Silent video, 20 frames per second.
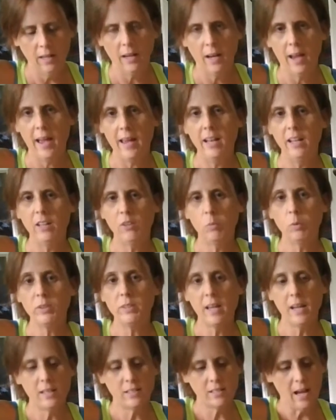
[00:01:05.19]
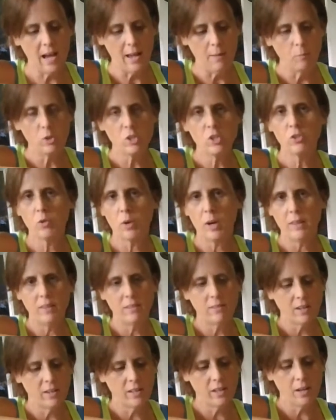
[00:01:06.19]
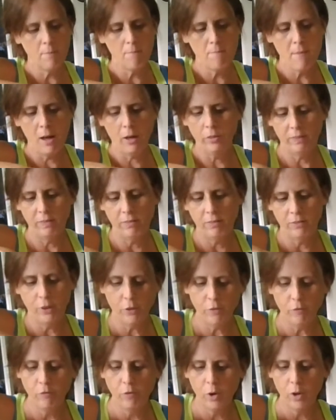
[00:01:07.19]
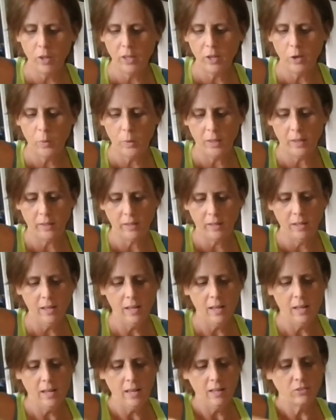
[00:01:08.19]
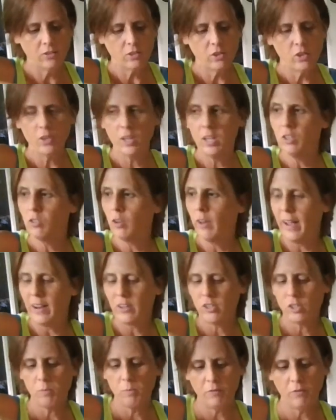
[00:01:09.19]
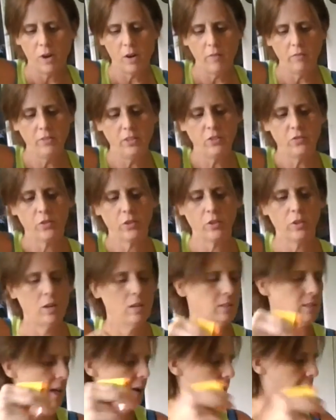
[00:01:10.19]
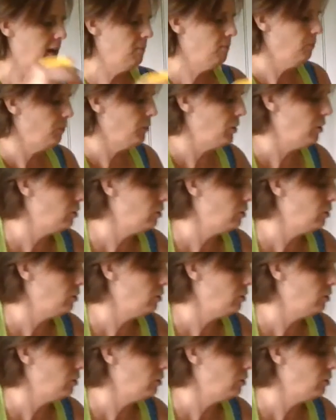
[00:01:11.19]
And this will take time, which is great. These aren't going to melt really quickly, so your kids will actually be involved in this for a long time. You can